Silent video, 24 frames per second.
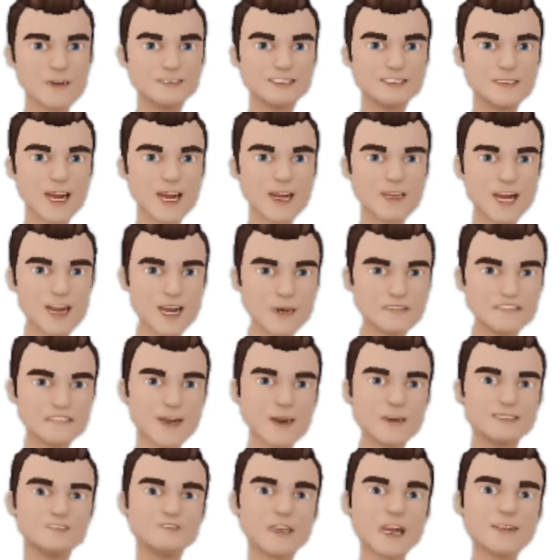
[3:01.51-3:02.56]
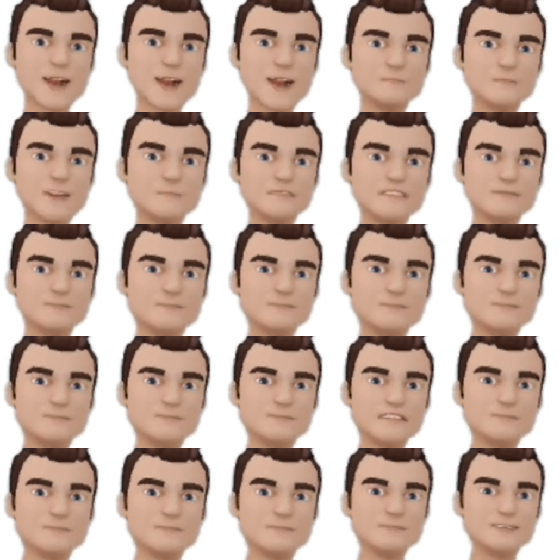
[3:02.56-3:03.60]
soda into her old one.
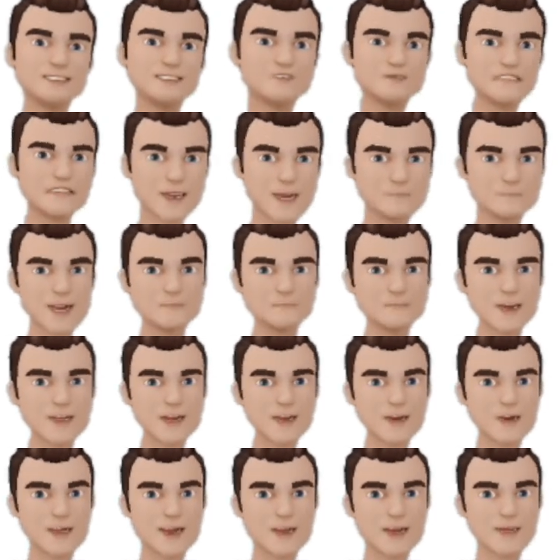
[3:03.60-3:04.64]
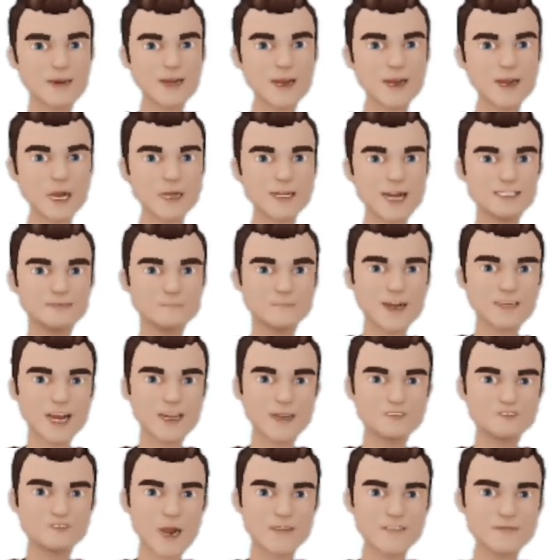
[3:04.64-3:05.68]
So if we look for the dependent clause, we have
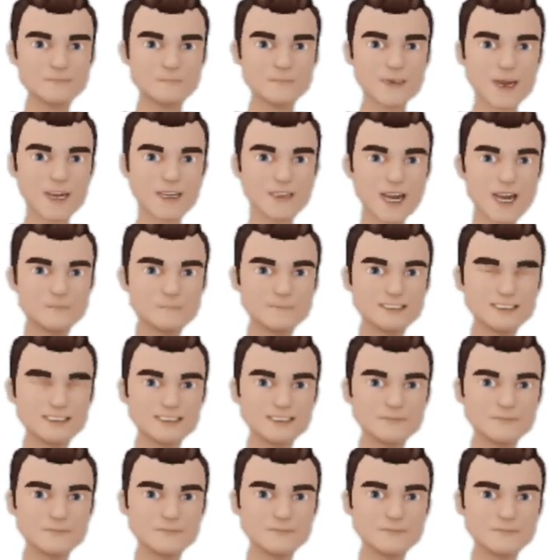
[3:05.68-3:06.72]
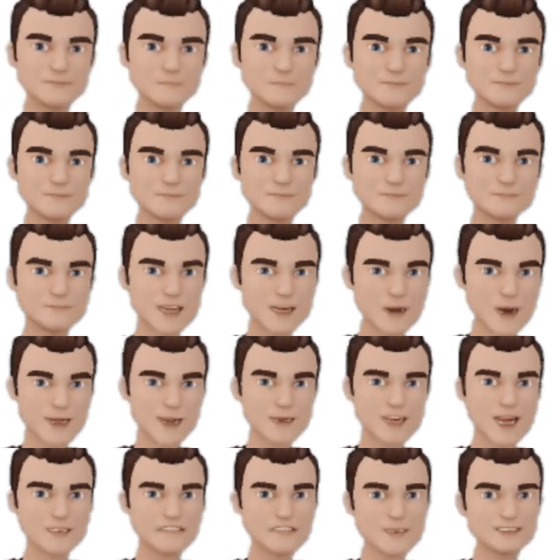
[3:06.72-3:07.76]
the word because, then we
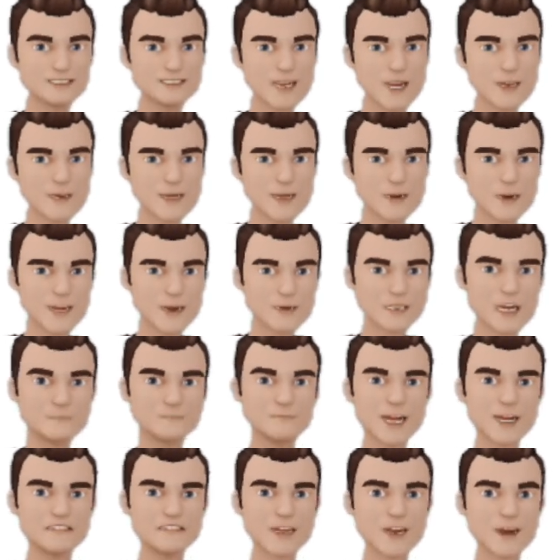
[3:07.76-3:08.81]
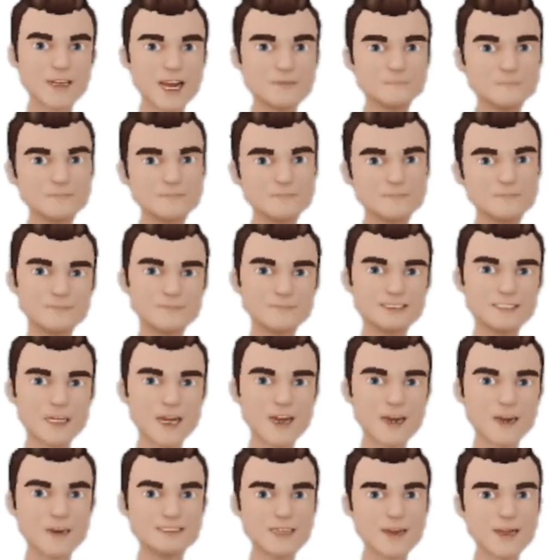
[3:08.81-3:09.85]
have the subject and verb after that. So
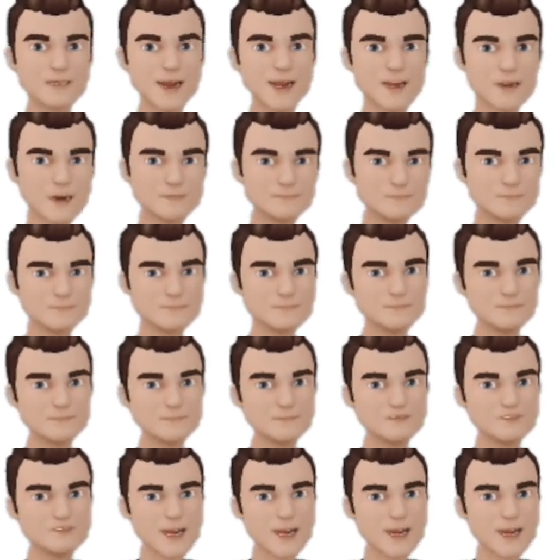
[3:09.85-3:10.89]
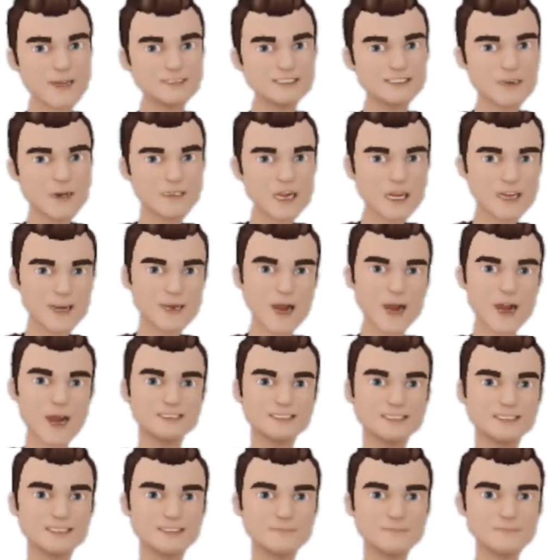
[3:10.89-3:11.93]
once again, we start
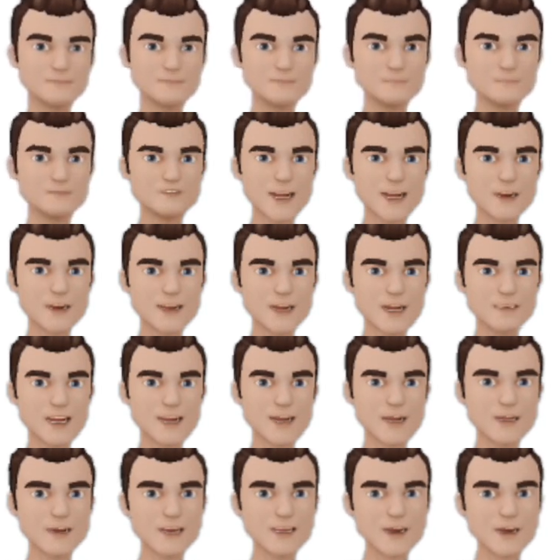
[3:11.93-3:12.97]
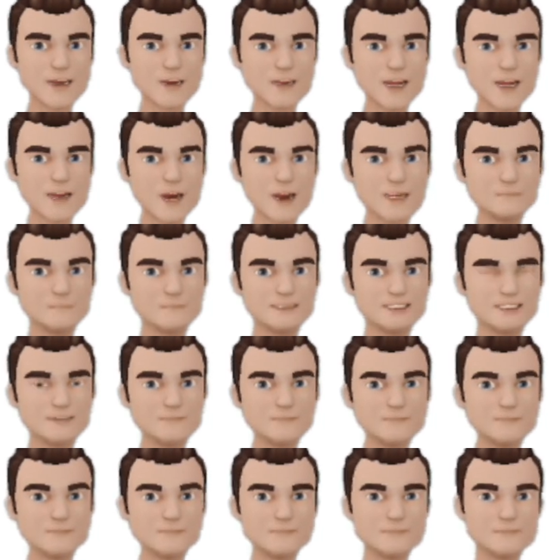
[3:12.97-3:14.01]
off with an independent clause.
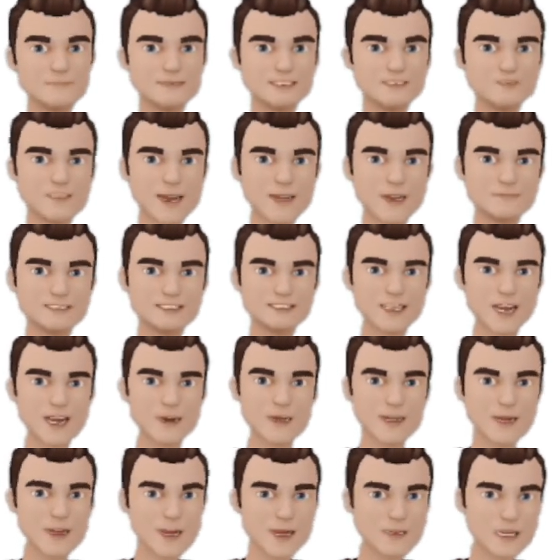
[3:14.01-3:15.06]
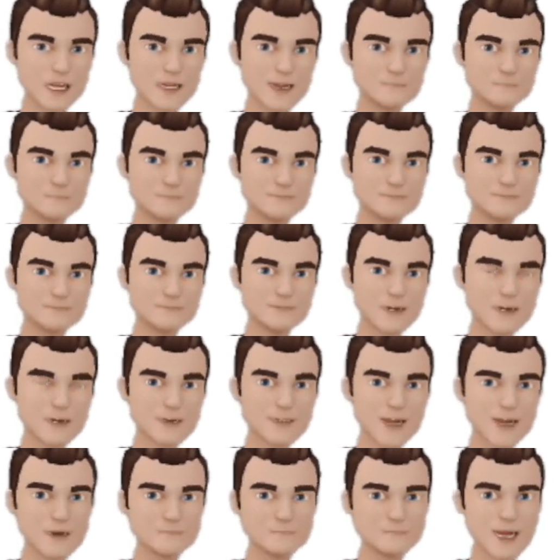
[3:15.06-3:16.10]
So we had a subject verb,
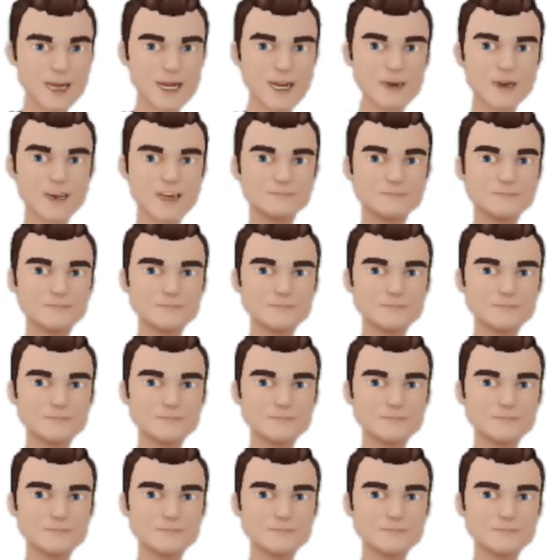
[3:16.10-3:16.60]
she bought.